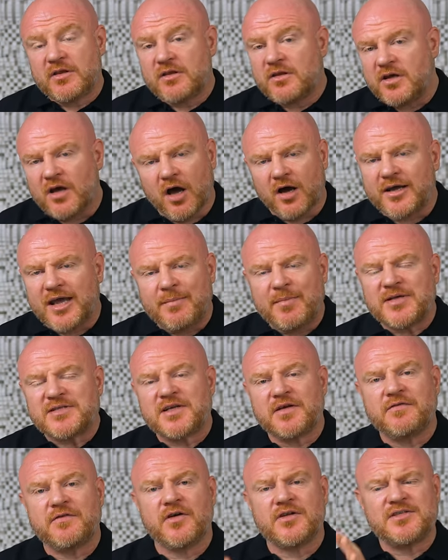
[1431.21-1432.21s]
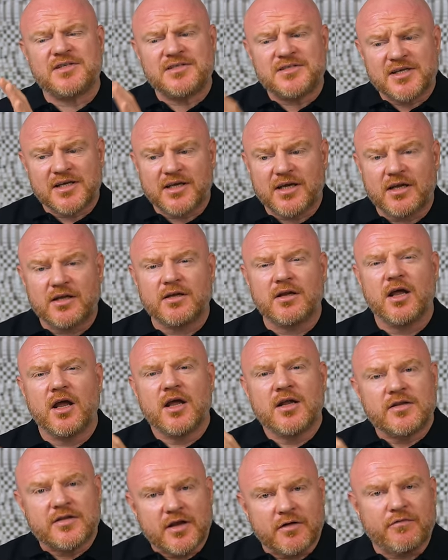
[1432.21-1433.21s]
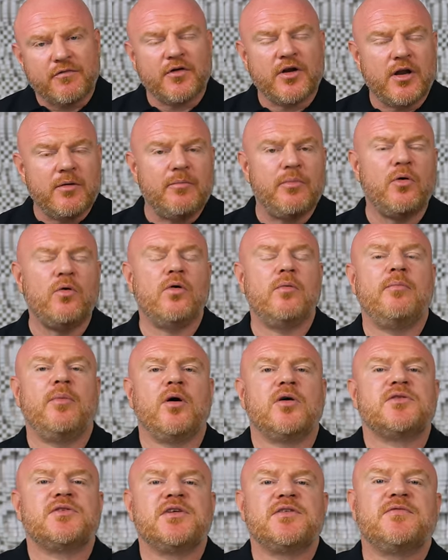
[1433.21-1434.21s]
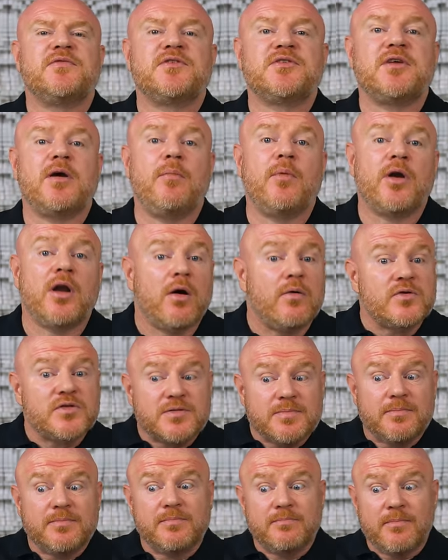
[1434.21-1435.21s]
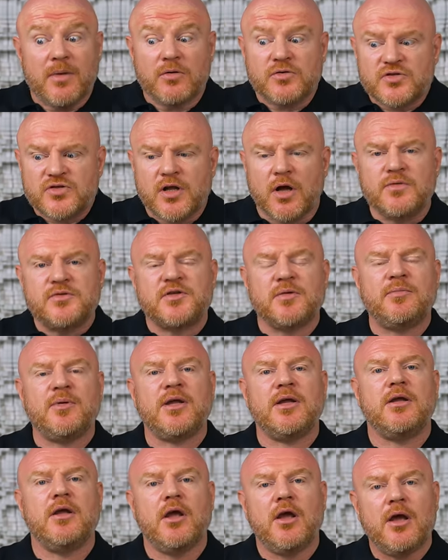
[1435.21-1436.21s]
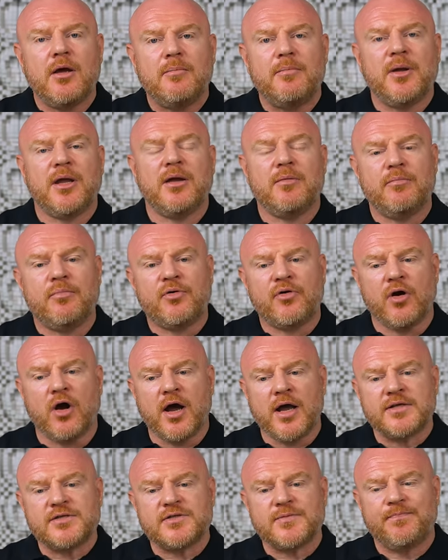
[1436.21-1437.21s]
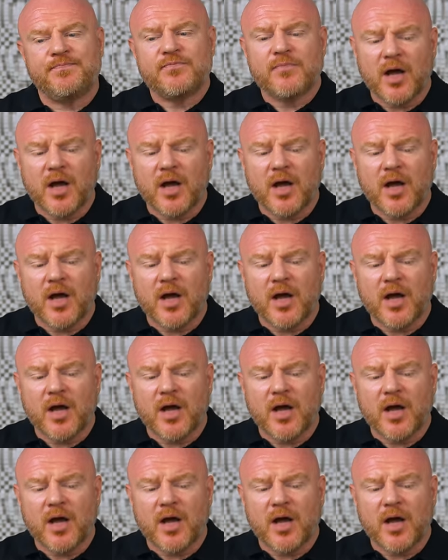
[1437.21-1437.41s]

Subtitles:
the Arcam SA30 ticking different important boxes for someone else, most notably being price.